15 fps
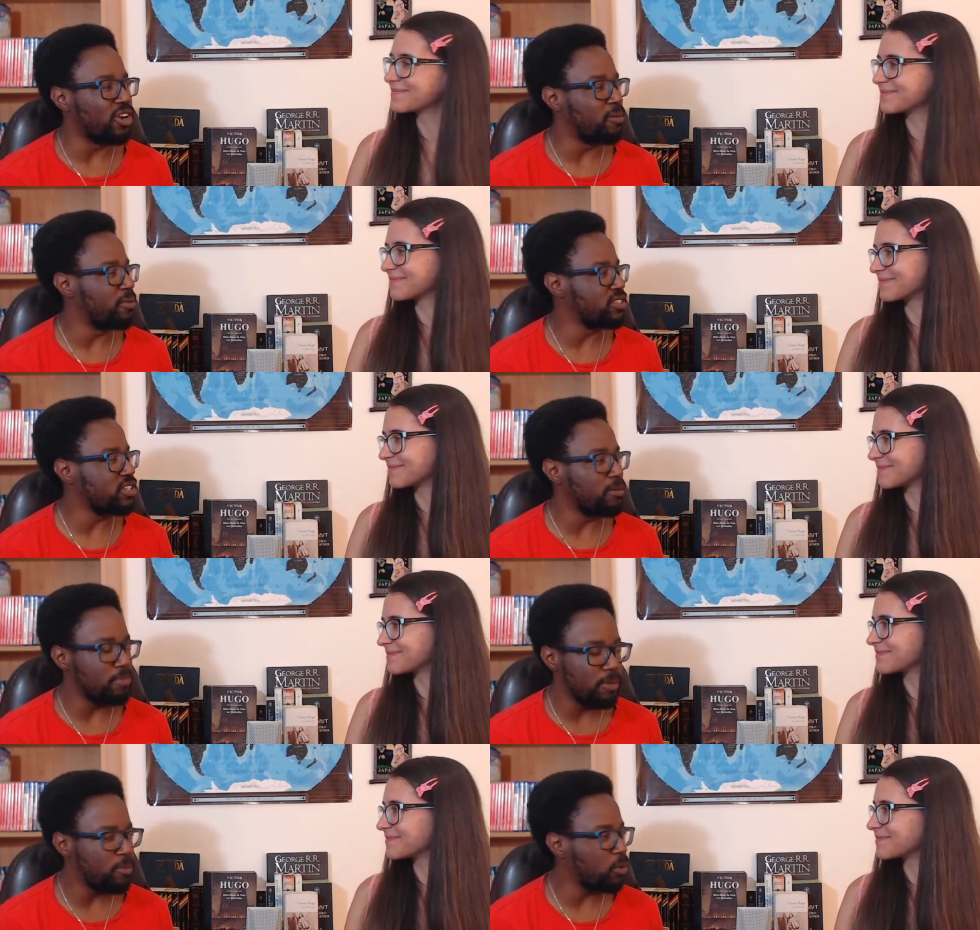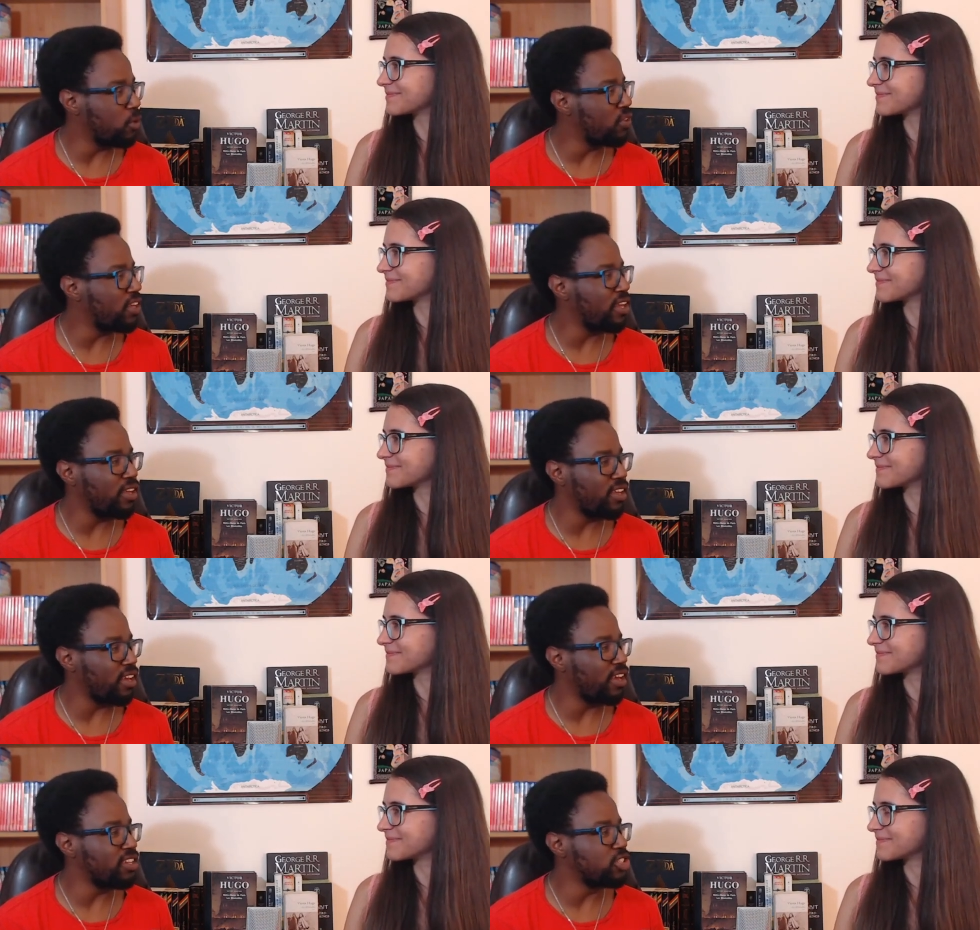Speaker 1: but some people,
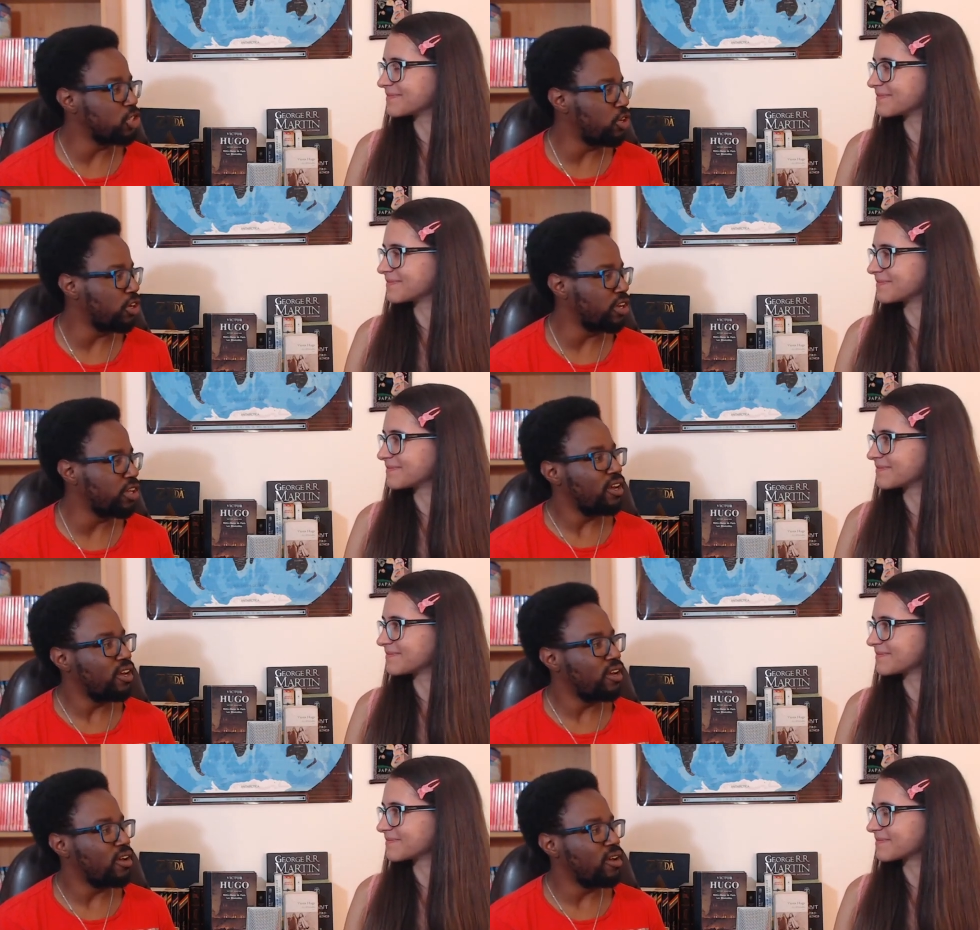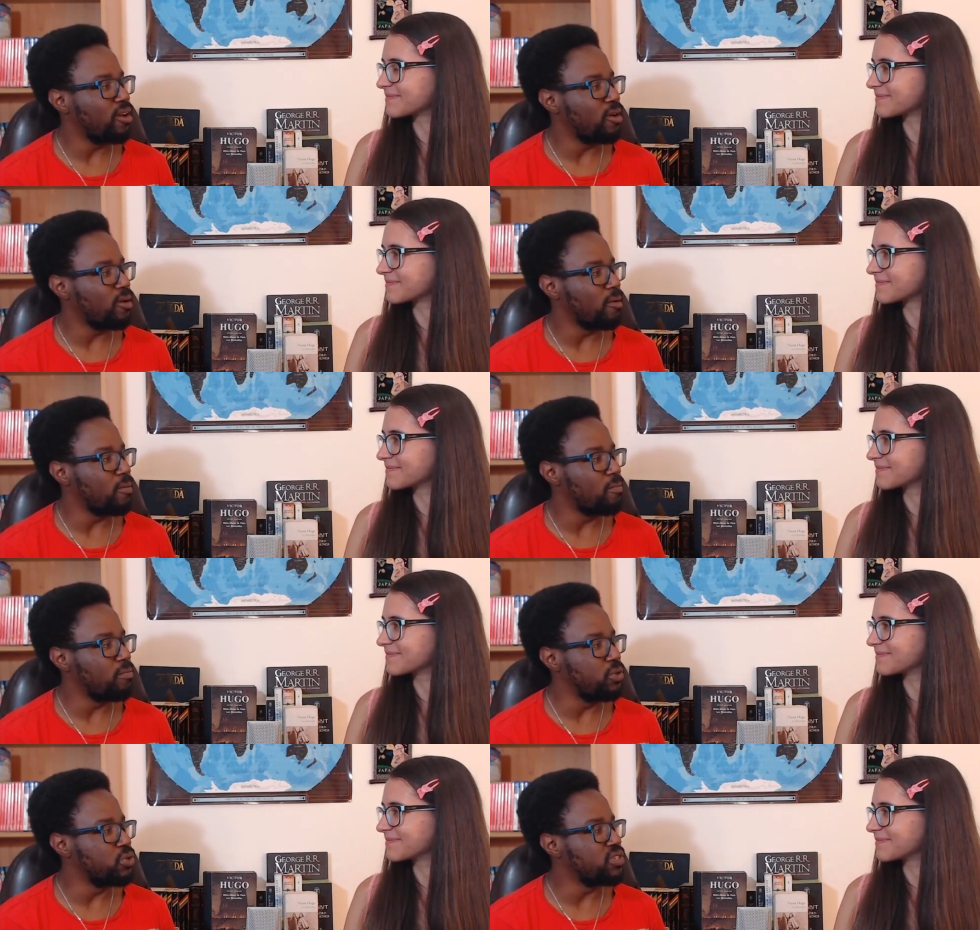they enjoy uh,
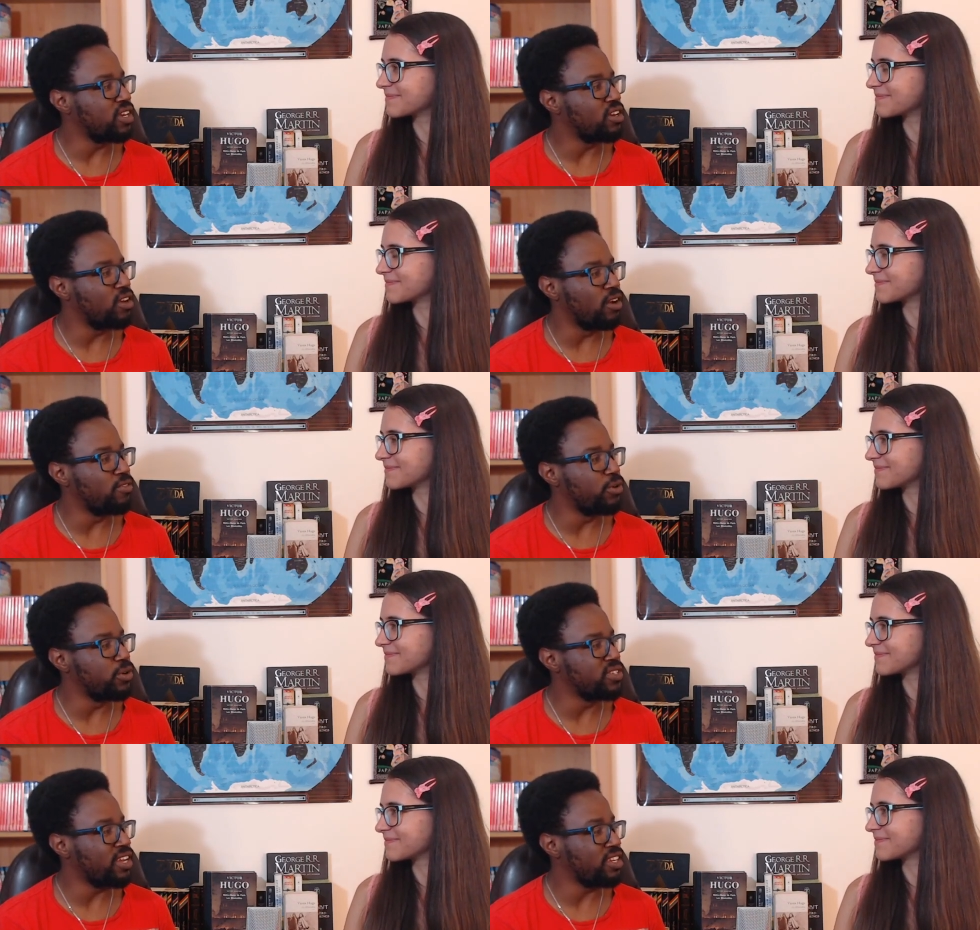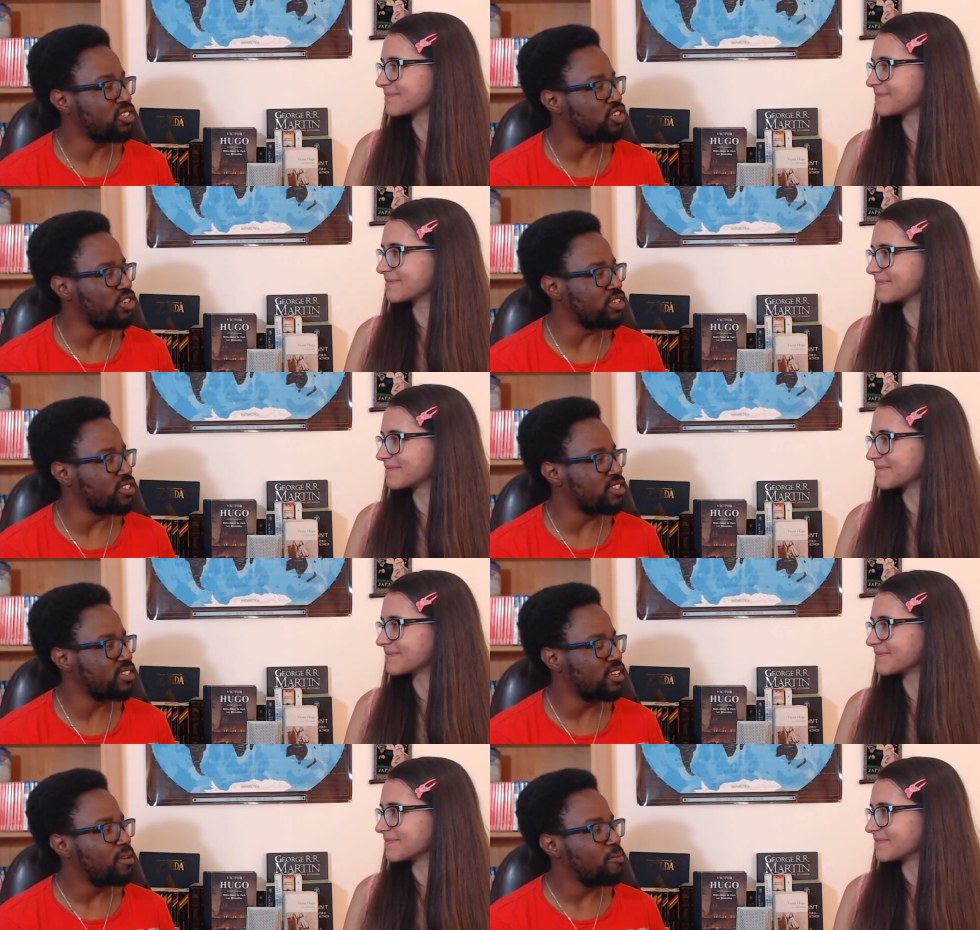music covers as
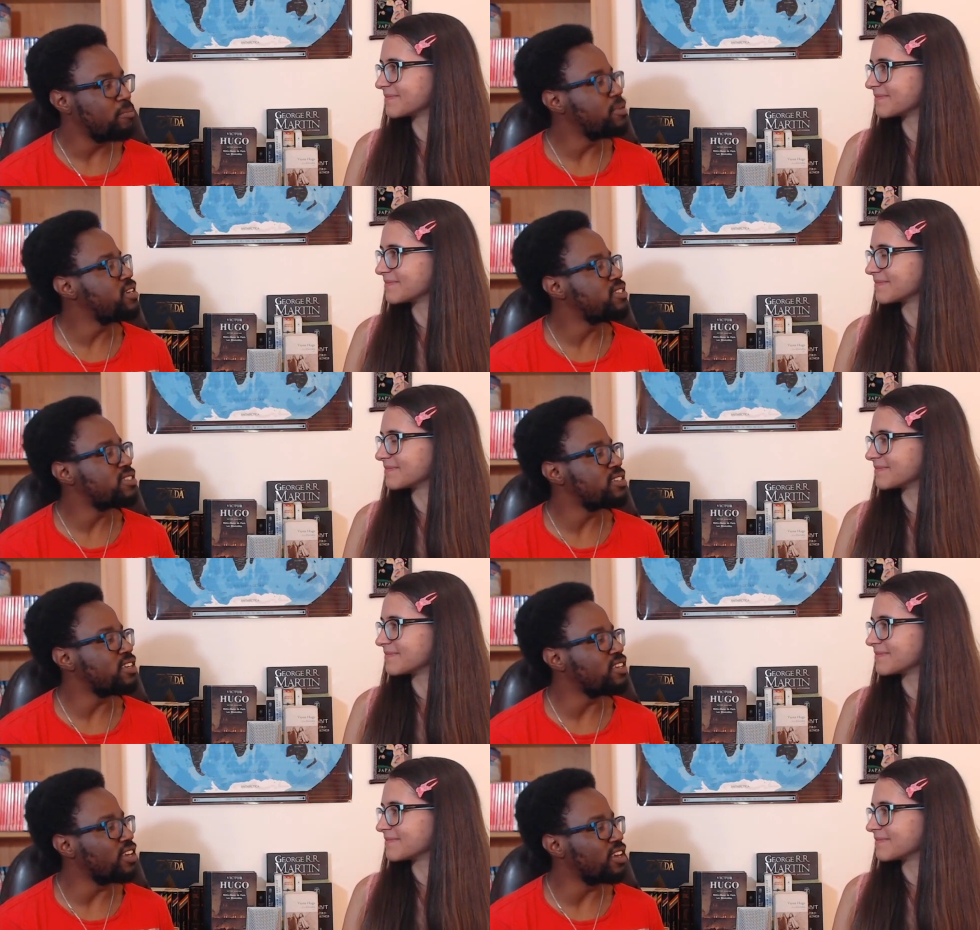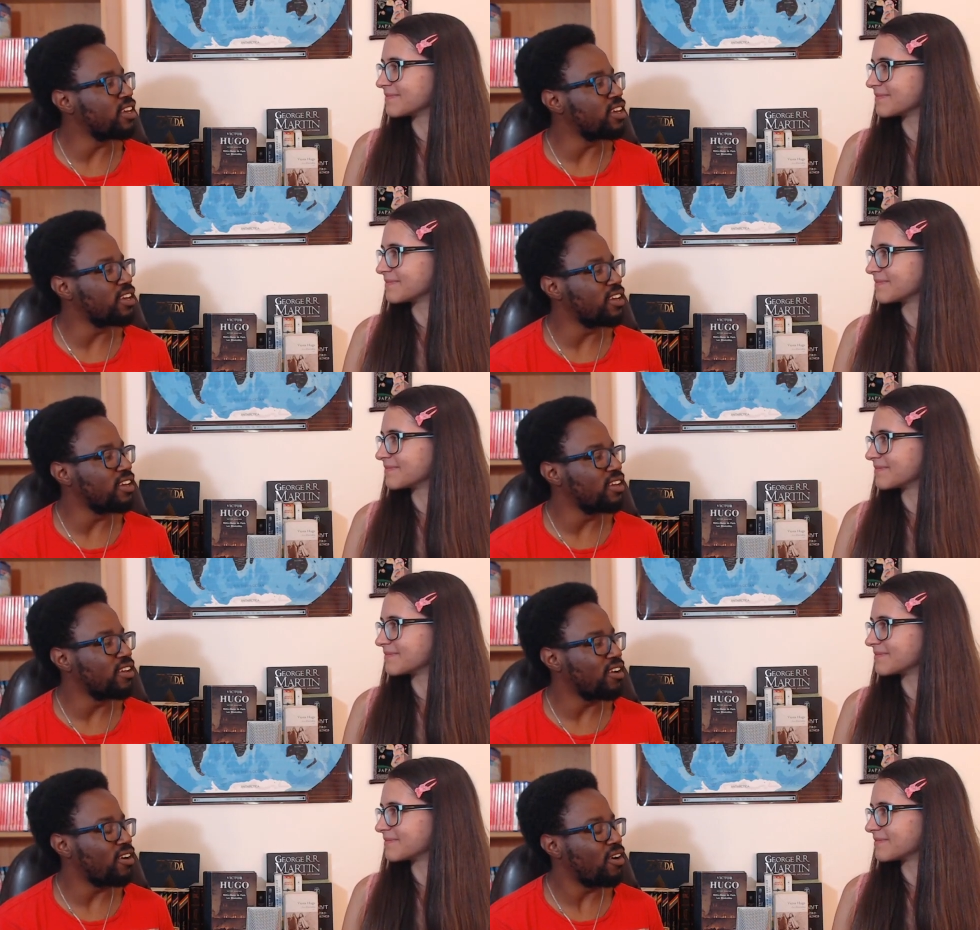just me singing
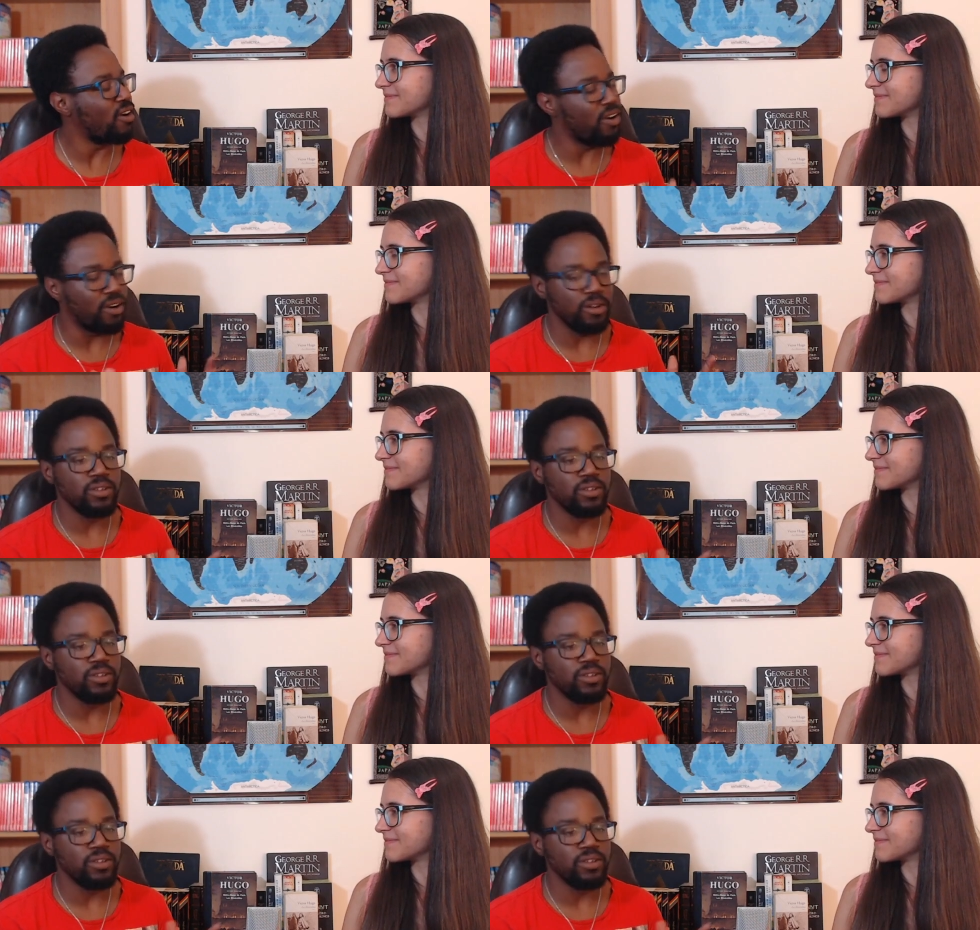or